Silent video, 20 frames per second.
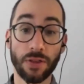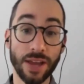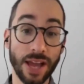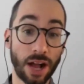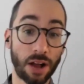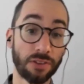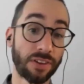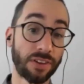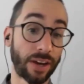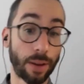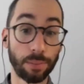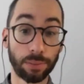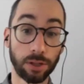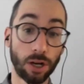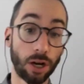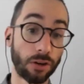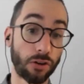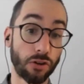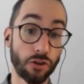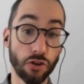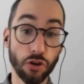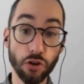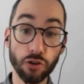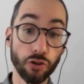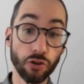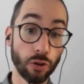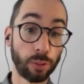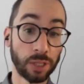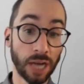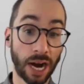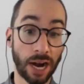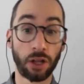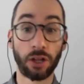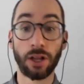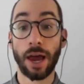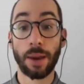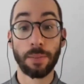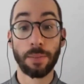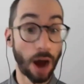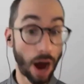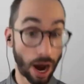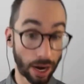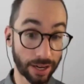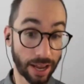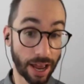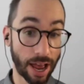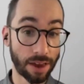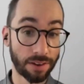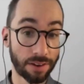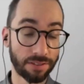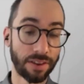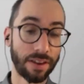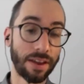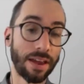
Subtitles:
LSAT Unplugged YouTube channel and podcast